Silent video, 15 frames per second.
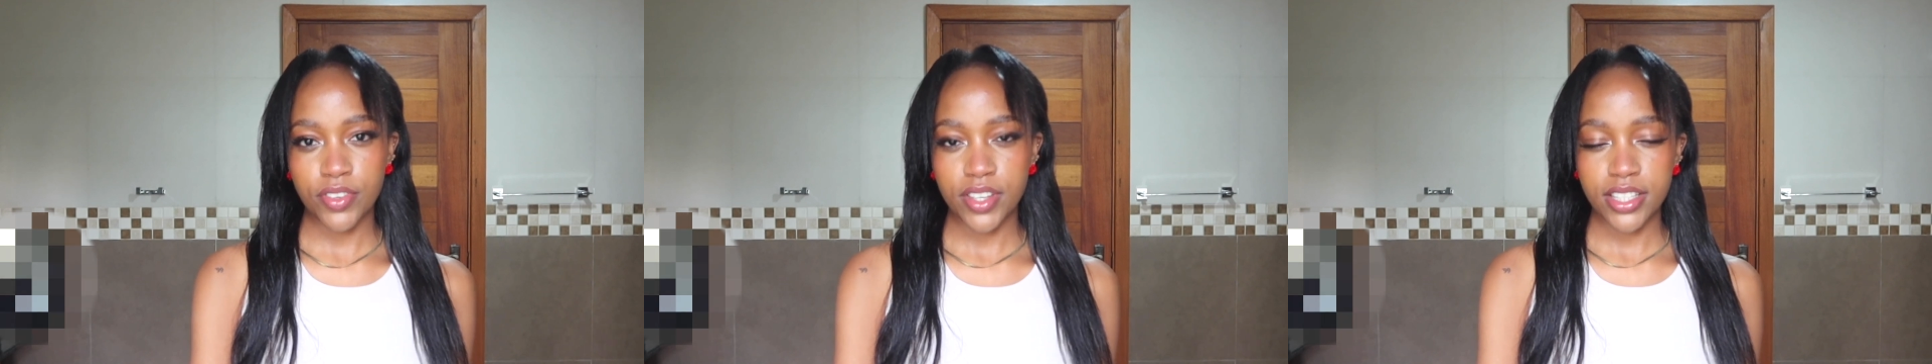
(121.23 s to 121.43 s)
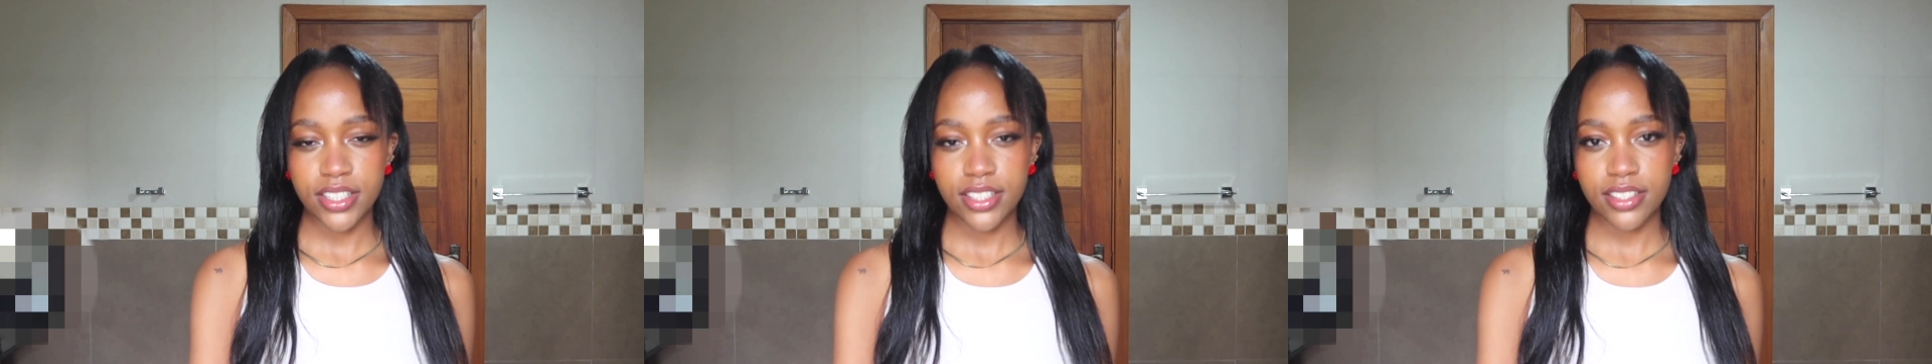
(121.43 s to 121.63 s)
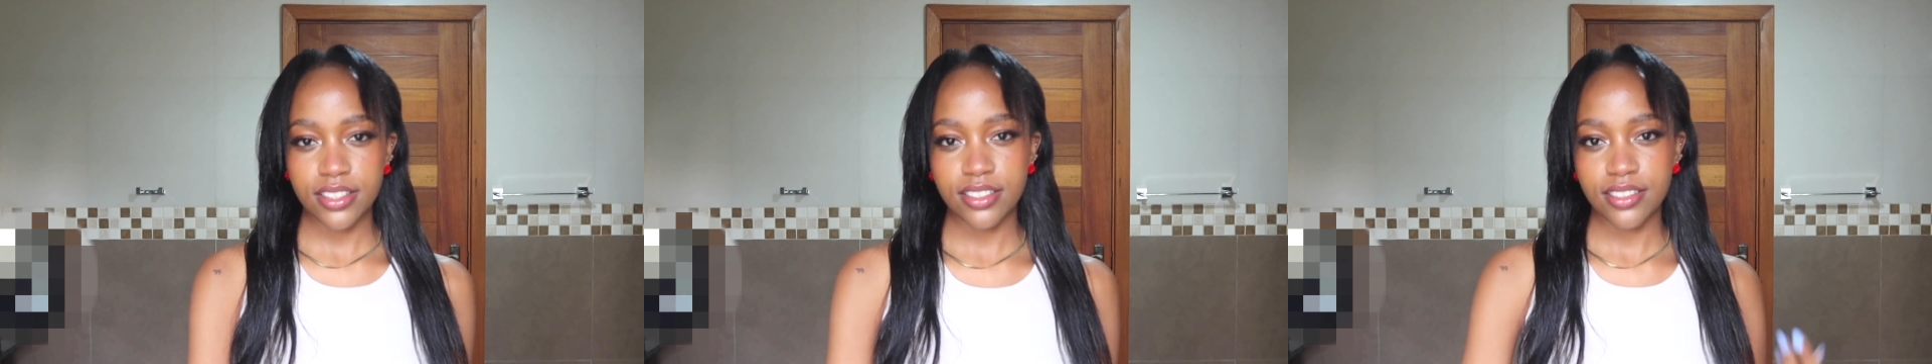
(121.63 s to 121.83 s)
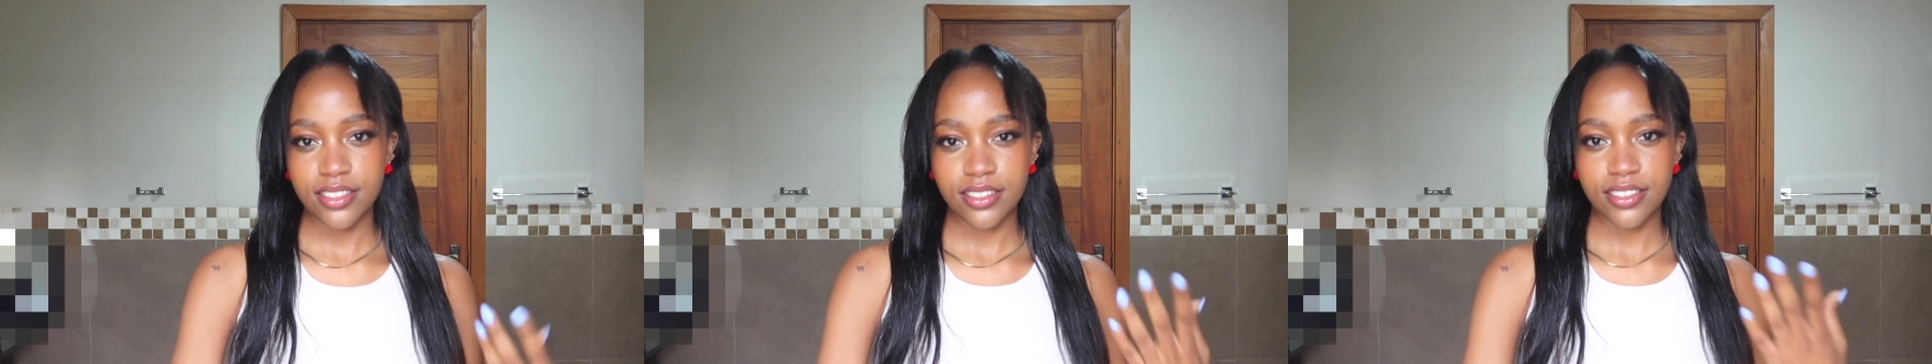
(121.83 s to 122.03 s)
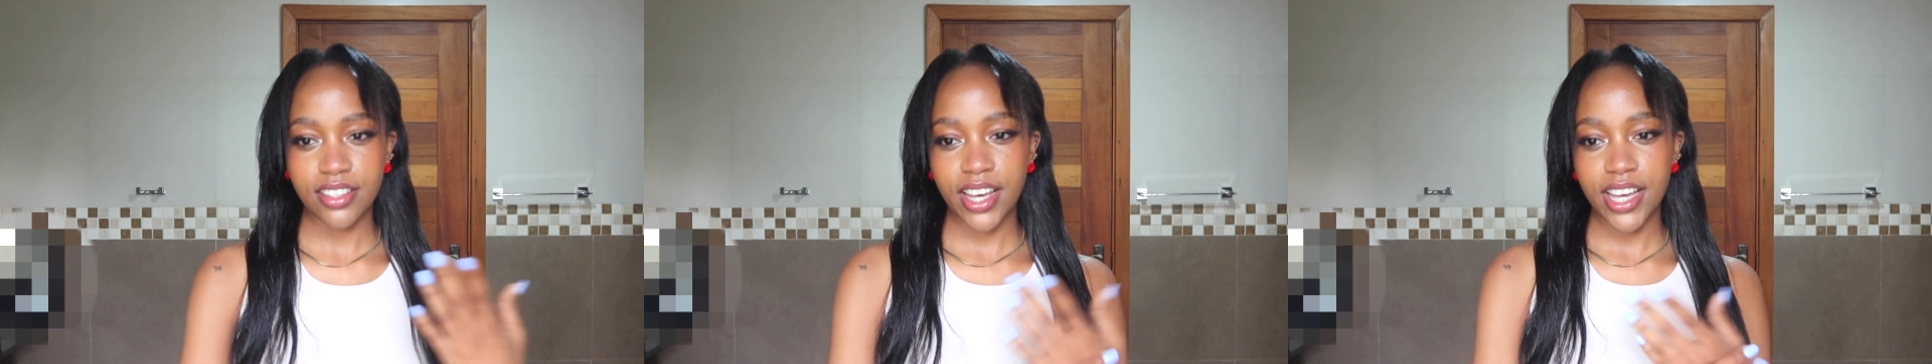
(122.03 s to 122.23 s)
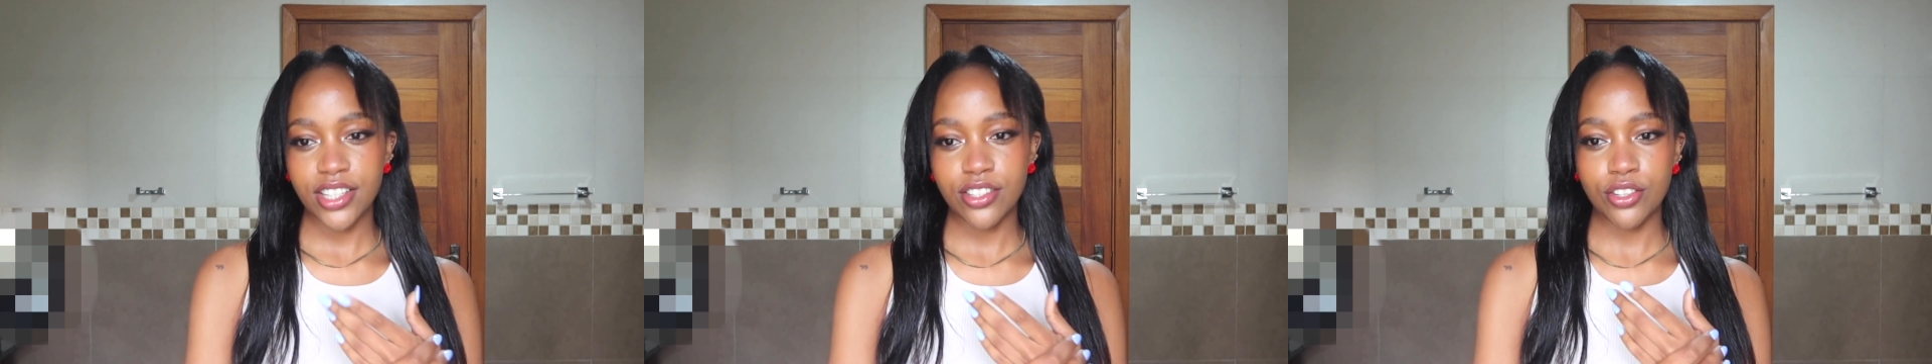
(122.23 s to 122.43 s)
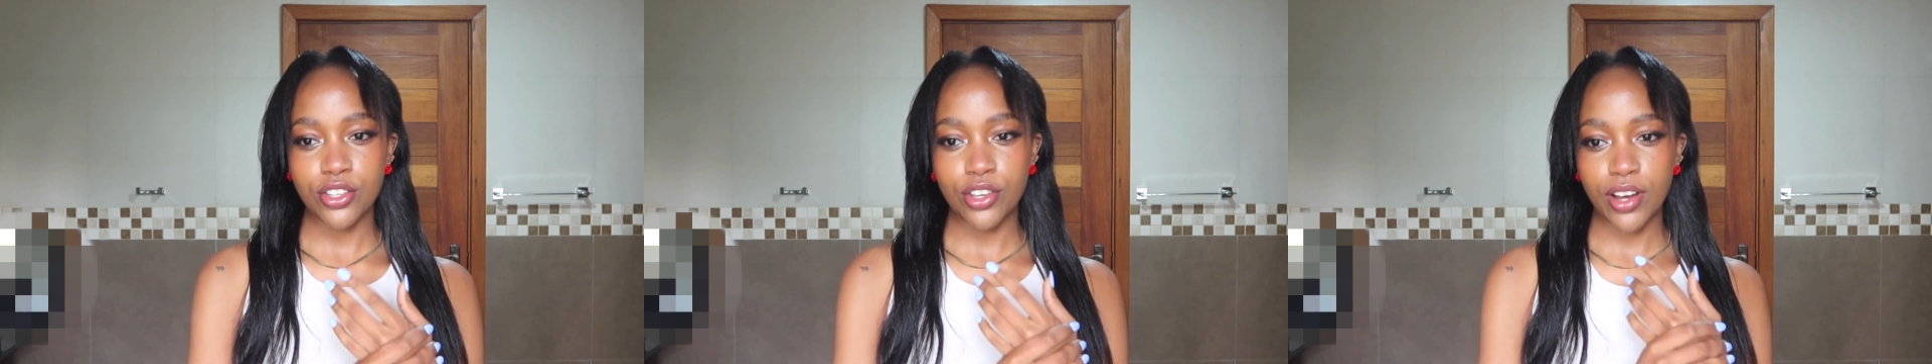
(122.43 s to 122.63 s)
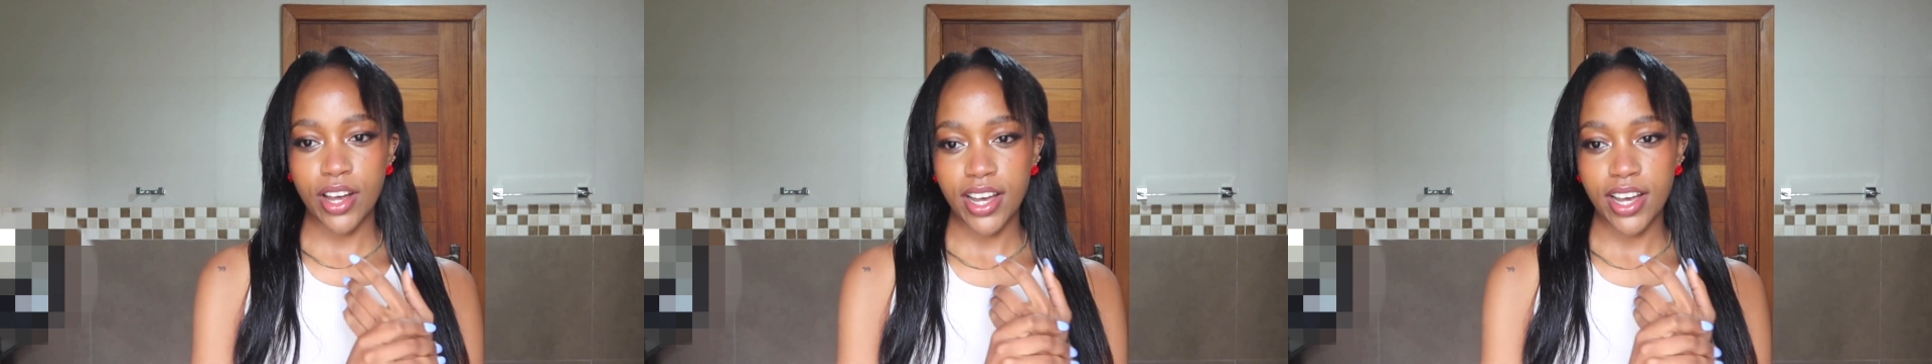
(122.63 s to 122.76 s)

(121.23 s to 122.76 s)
face, try it on your